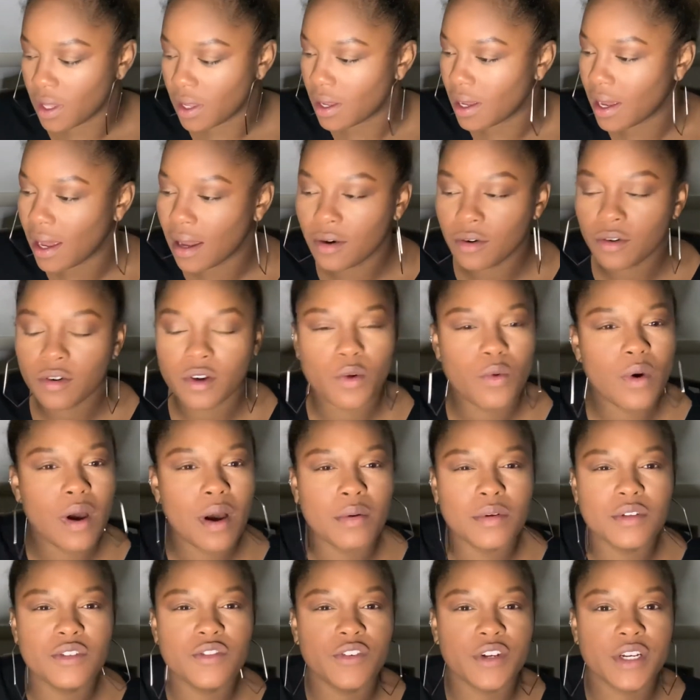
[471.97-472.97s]
I don't know why I
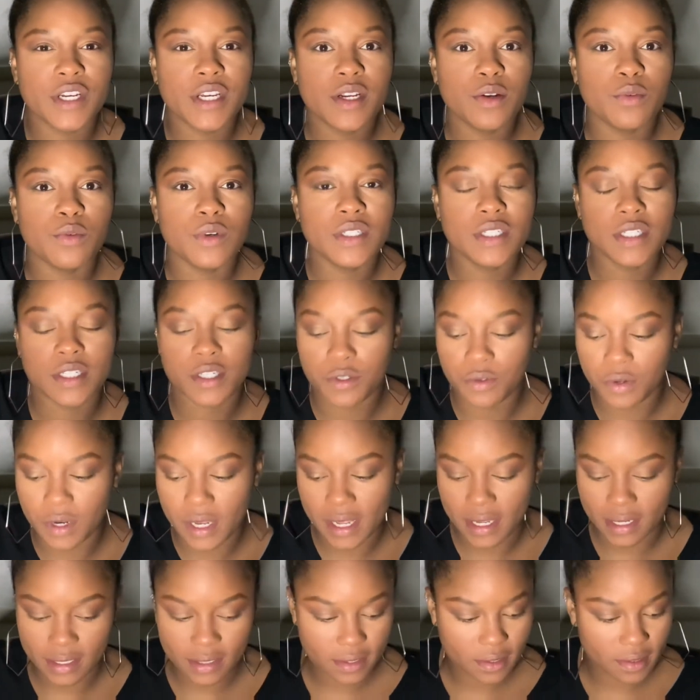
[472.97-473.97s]
was forgetting what to do
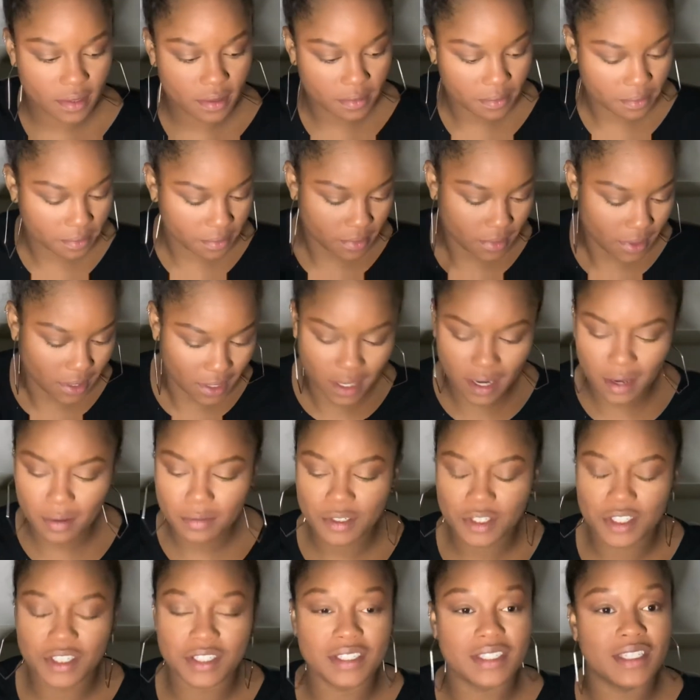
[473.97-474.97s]
next. I'm
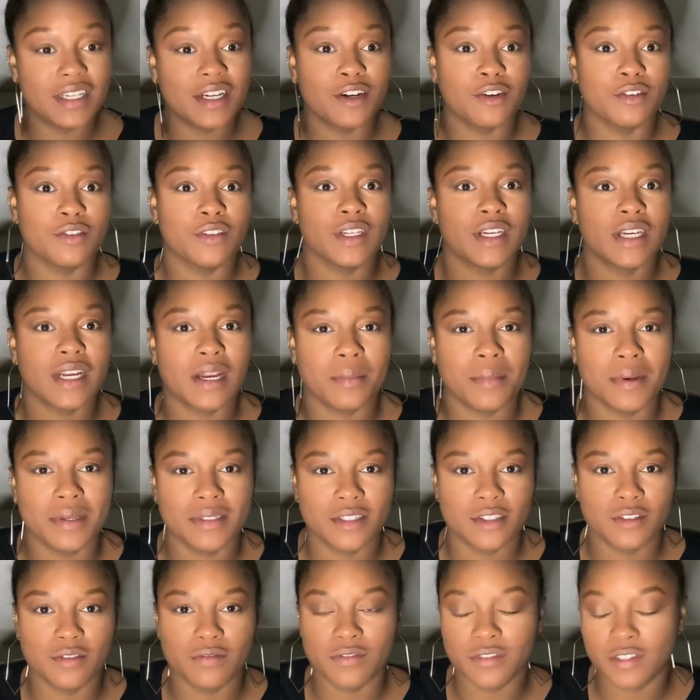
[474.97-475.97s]
just sitting here looking at
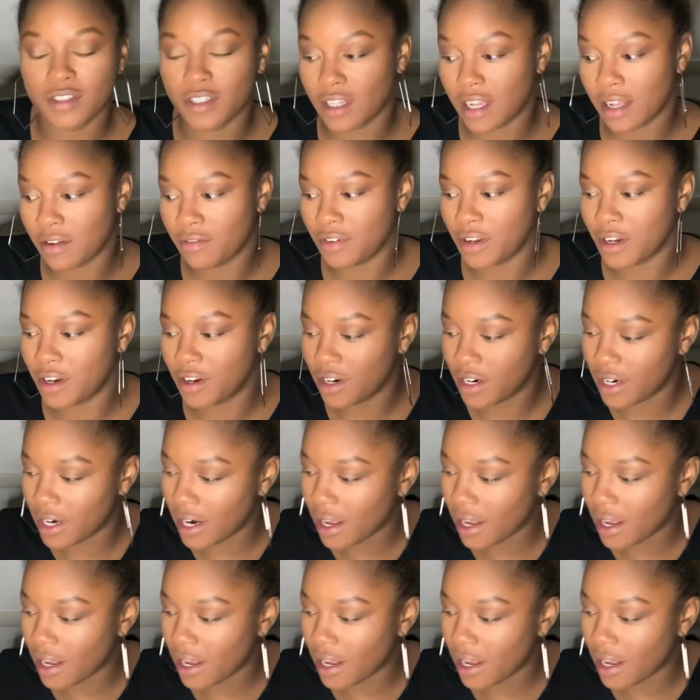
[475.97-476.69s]
myself until I figured it